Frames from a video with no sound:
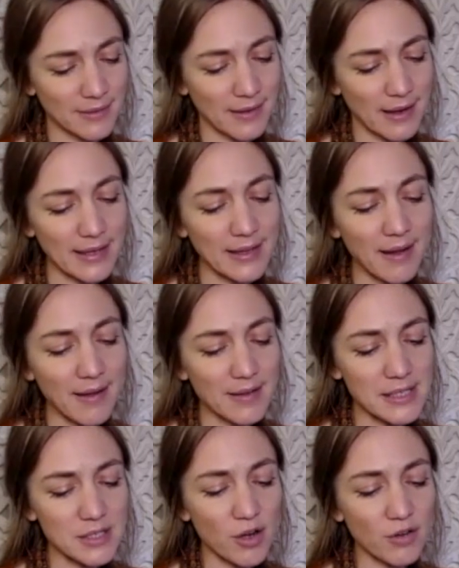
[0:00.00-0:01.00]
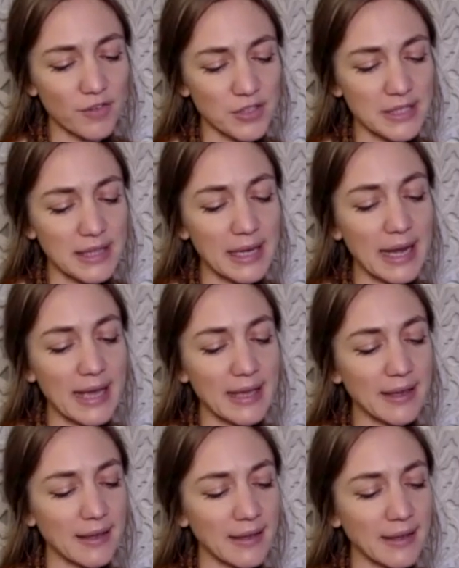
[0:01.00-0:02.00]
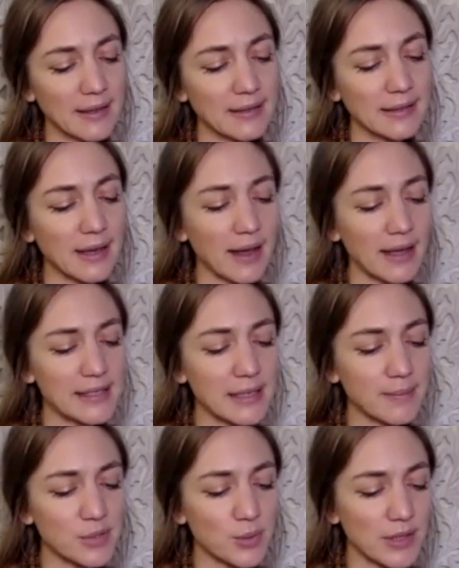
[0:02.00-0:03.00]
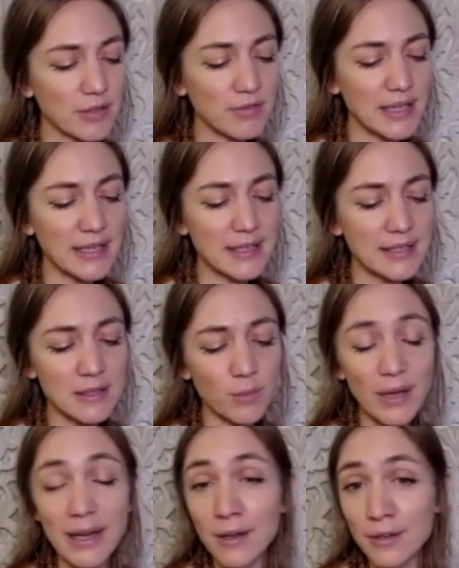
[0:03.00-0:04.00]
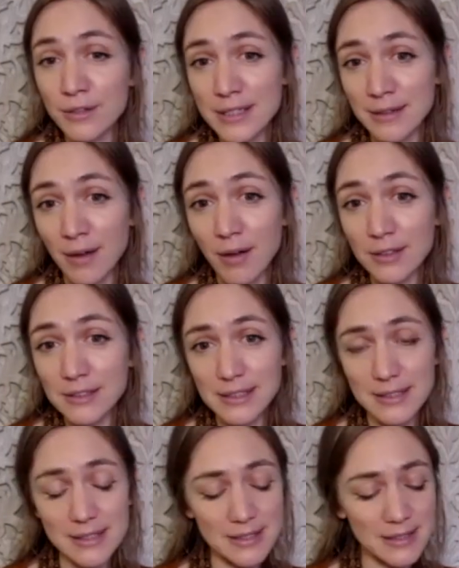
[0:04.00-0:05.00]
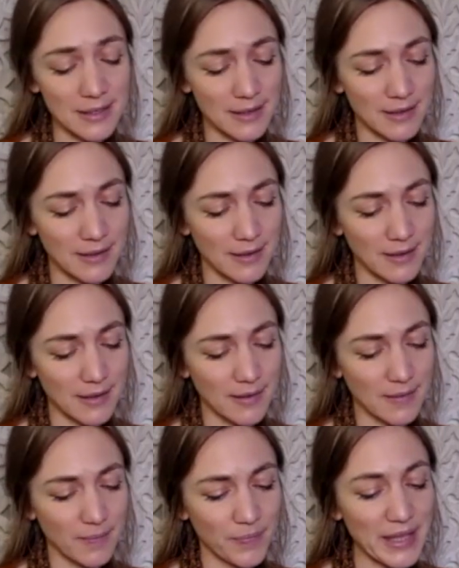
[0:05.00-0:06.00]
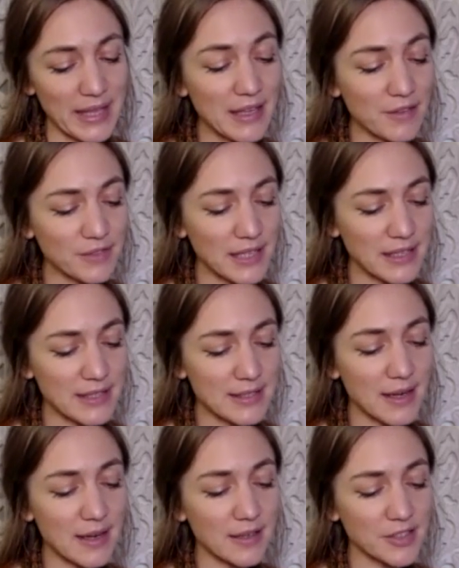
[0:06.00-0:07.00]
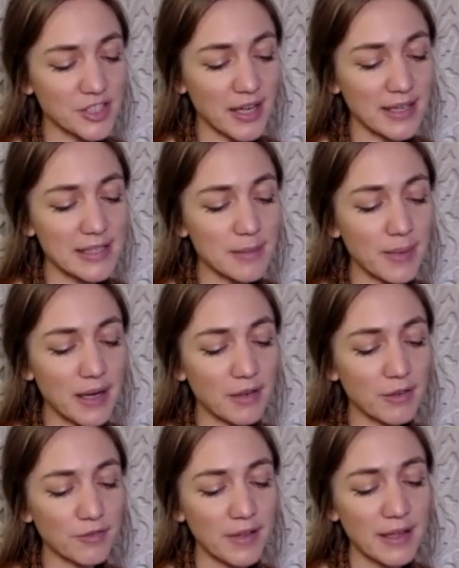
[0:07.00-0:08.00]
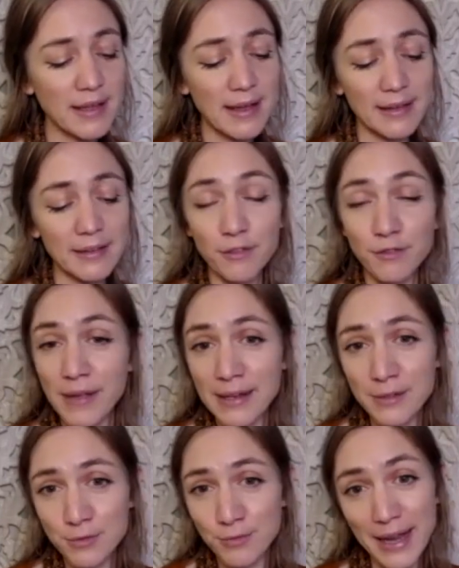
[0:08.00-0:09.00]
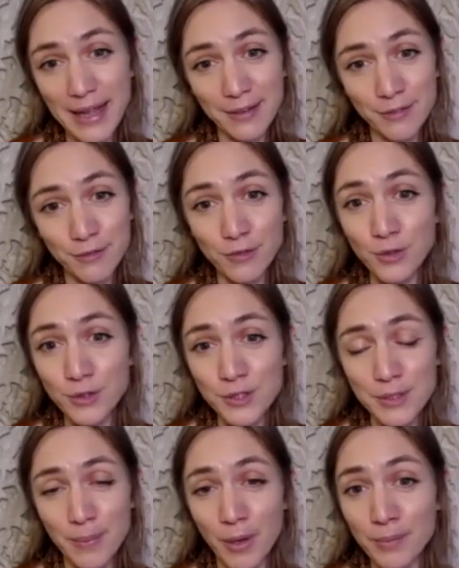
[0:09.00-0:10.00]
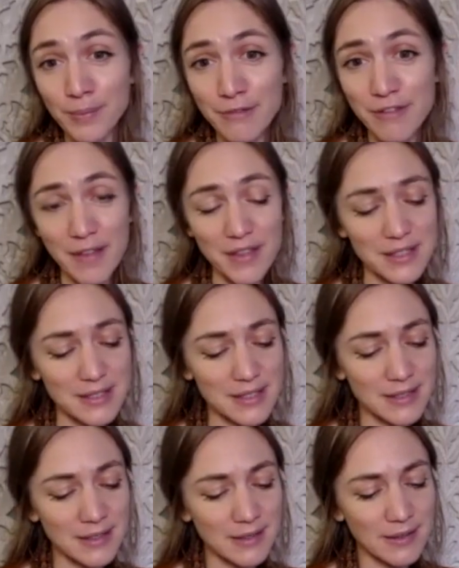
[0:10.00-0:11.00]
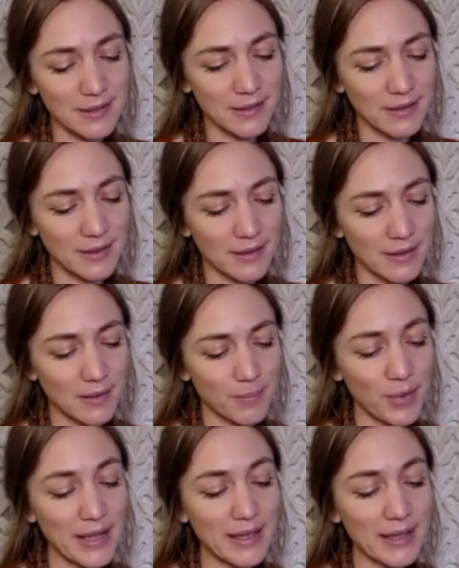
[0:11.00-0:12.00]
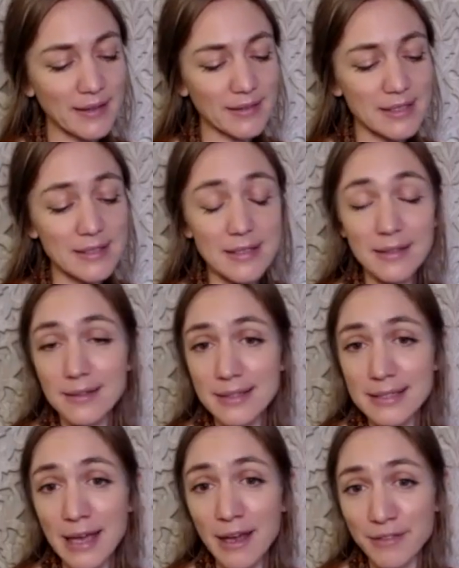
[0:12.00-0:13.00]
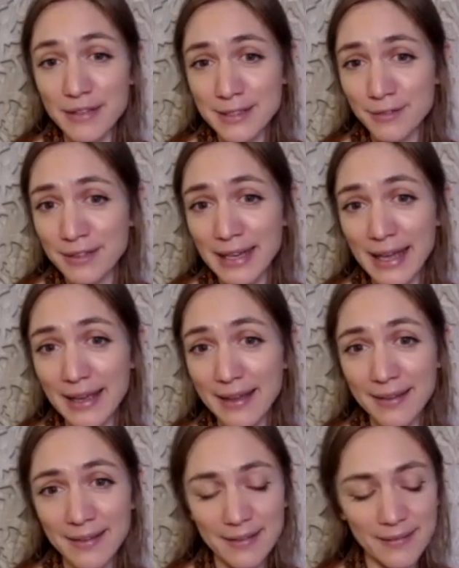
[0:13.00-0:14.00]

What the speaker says: I cast off onto the lake, gliding between the reeds, the willows and alders. The evening star shines above, and a faint rain falls upon my feathers, breaking the still surface of the lake.